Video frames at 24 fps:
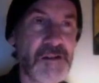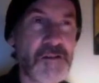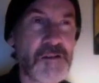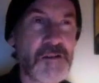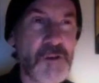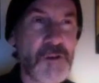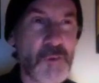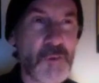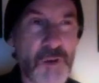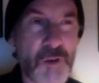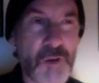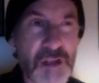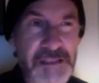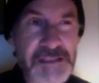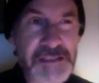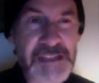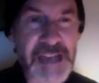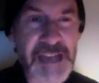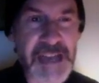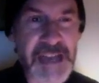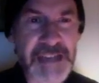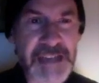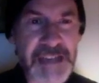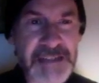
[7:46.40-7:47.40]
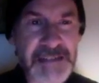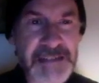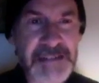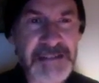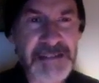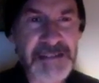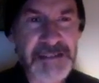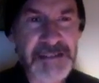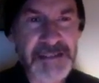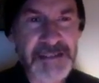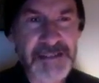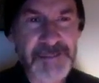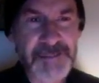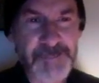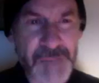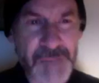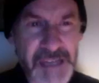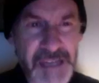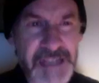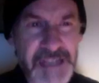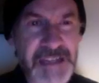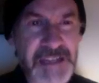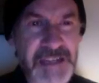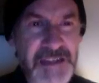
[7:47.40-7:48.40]
One day,
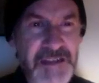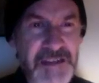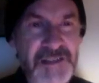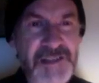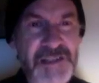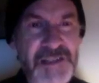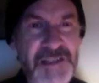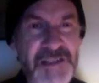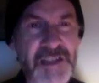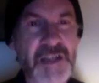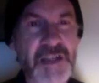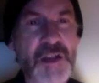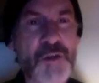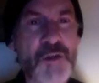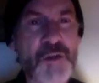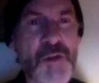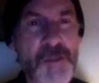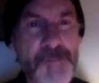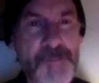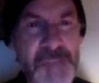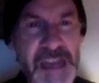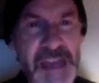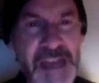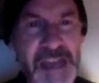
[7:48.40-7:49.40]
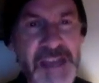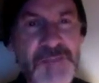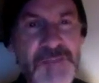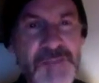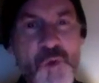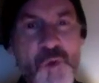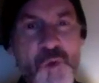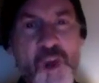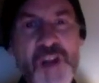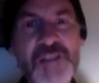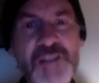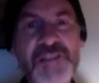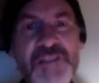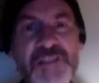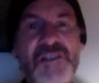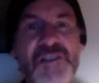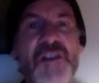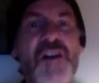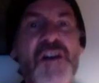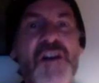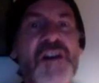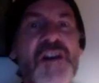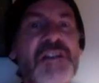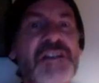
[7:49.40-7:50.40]
many years ago, a man walked
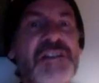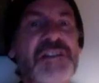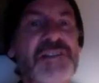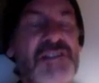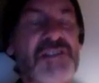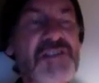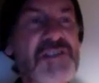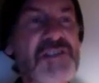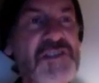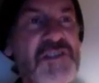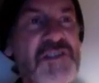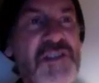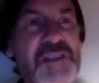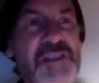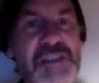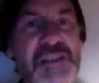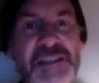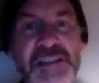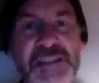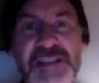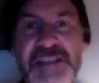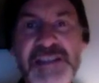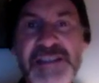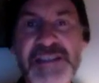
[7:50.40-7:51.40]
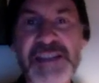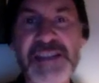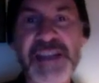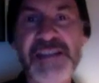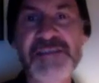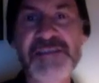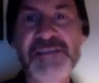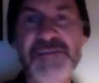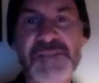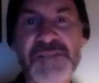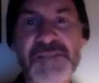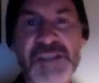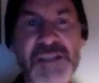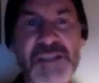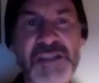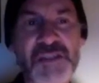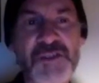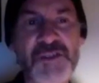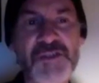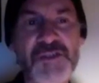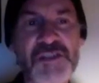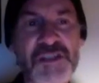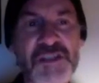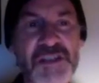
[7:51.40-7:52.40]
along and stood in the sound of the
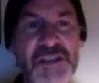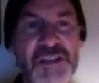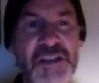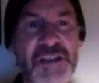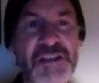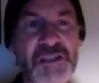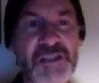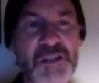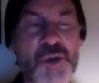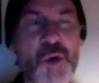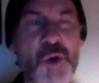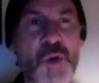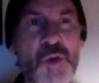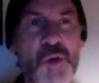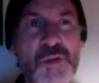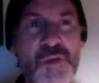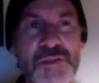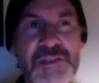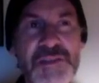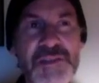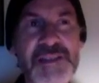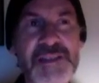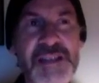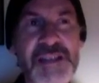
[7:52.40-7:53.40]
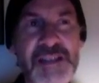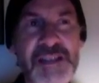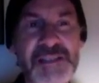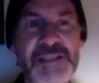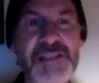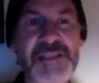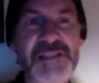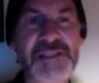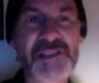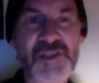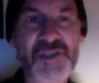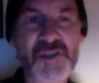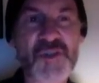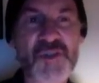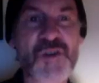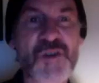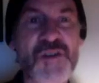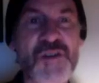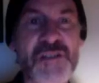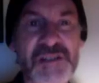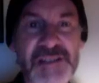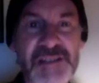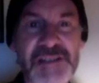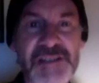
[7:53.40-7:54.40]
ocean on a cold, sunless
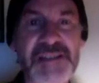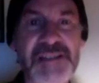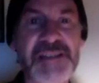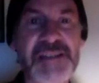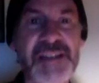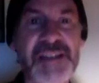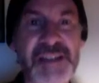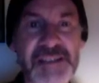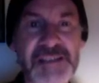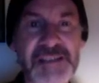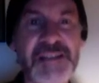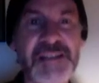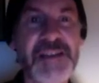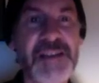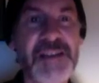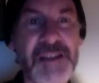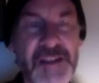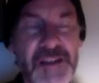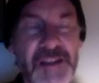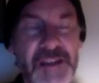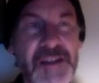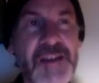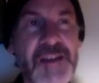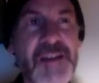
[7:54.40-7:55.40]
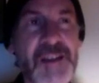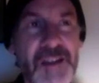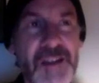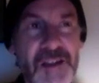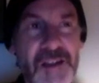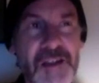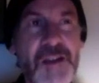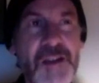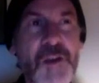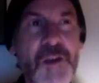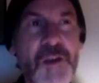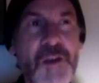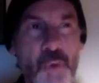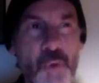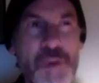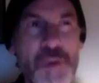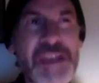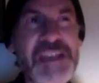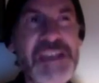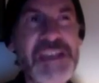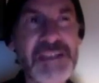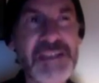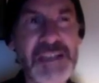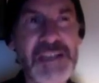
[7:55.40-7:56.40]
shore and said,
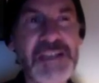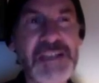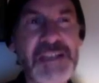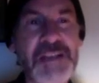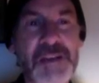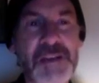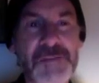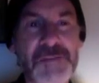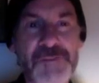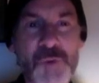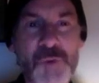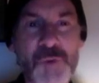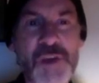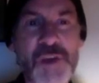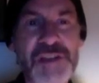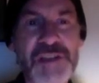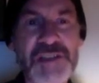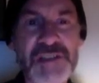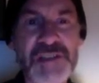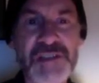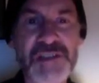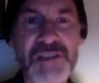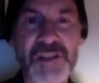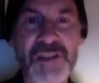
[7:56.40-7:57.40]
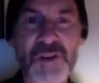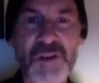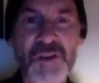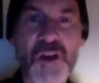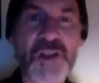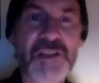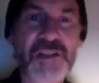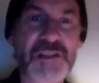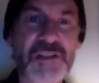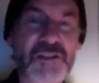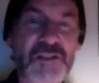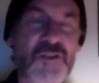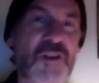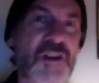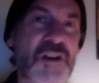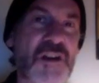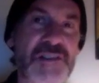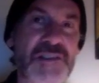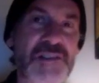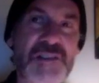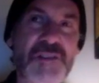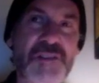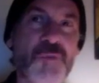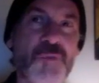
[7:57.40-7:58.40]
"We need a voice to call
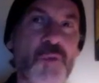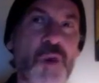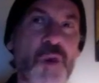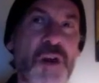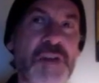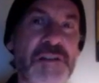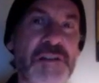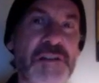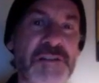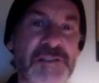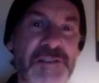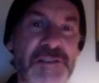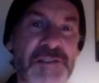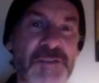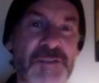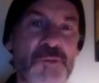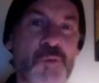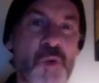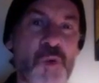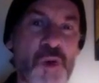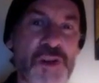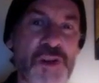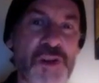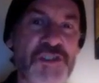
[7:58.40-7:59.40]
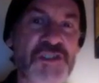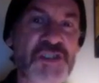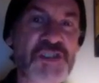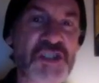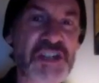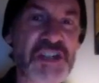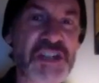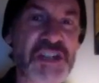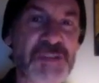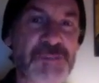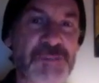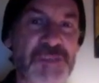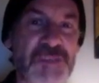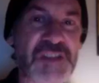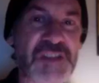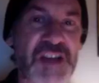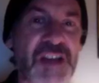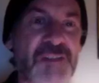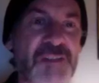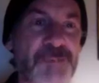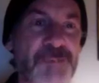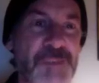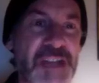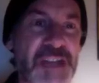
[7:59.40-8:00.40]
across the water, to warn ships.
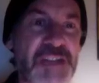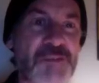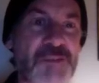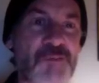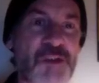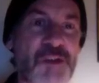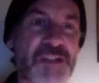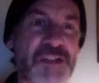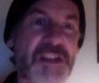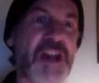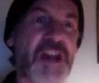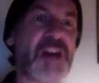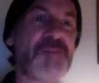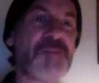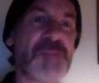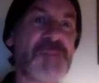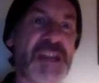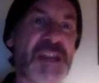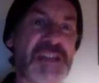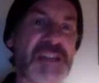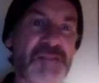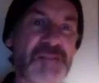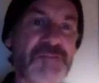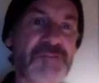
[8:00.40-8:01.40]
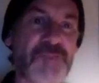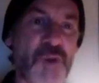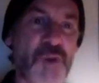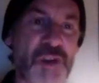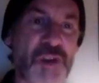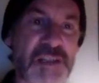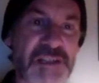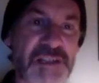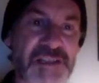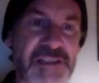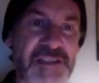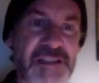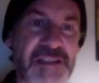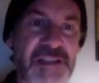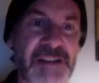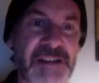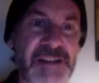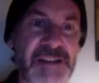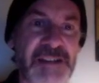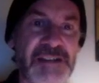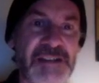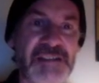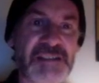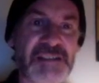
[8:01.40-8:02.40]
make one. I'll make a voice
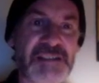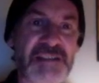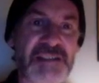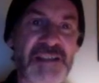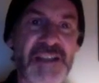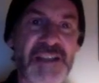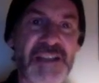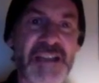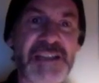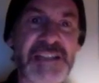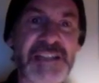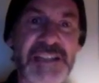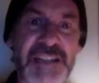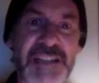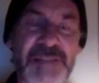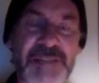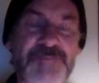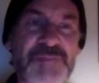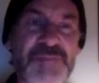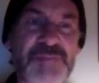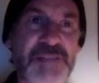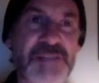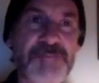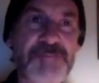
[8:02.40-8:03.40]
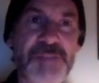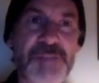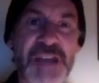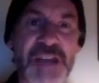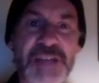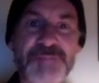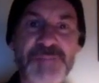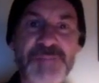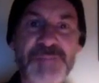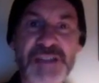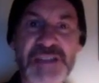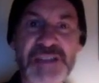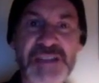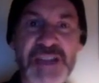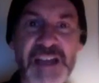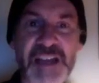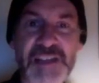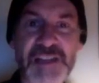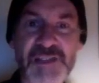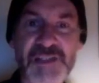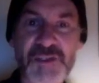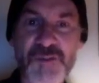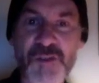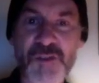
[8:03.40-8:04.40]
that is like an empty bed
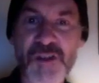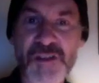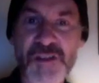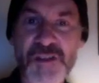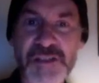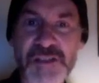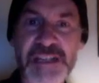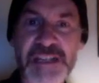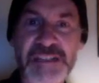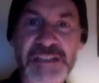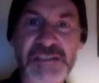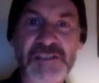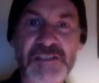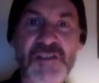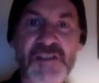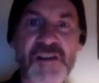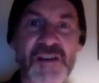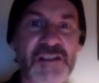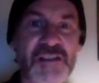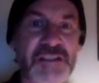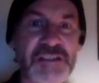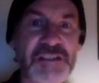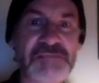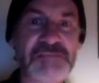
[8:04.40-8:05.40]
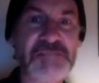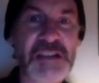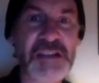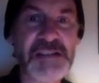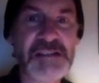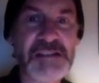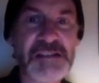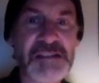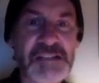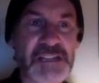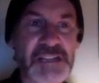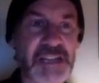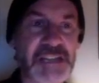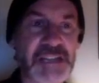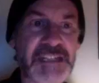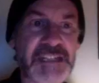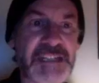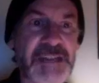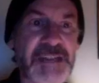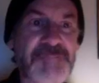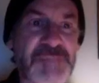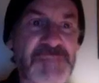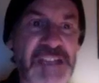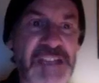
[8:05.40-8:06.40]
beside you all night long, and like an
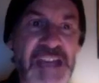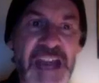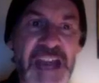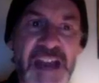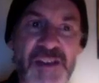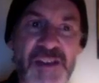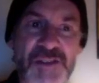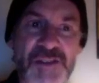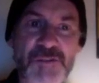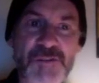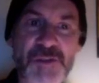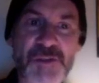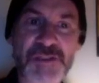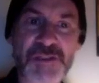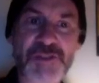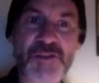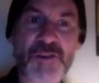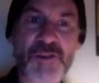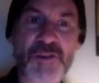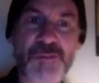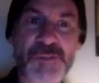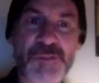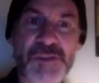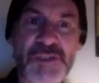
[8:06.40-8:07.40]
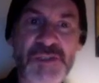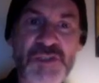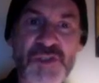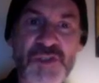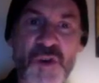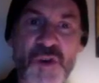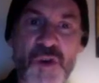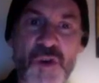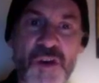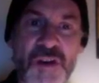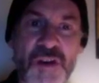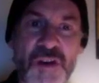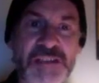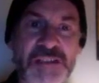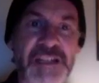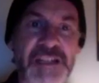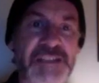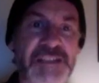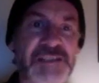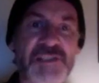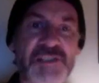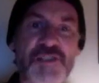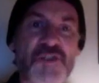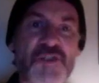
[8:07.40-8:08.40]
empty house when you open the door, and
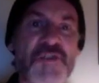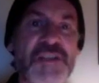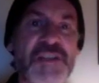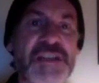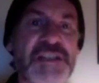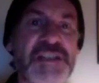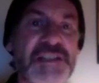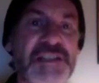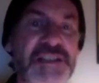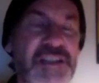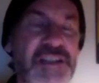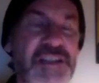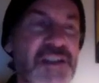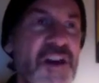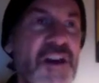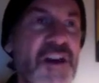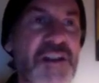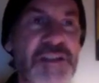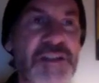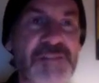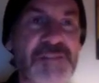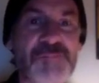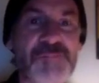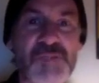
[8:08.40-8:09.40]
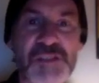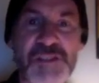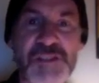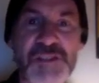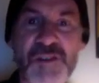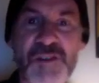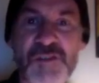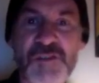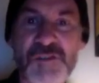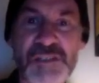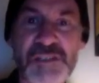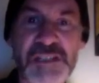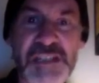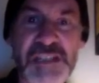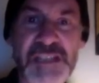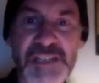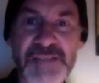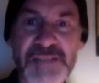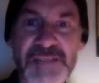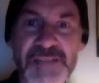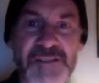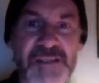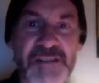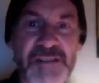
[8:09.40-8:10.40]
like the trees in autumn with no leaves.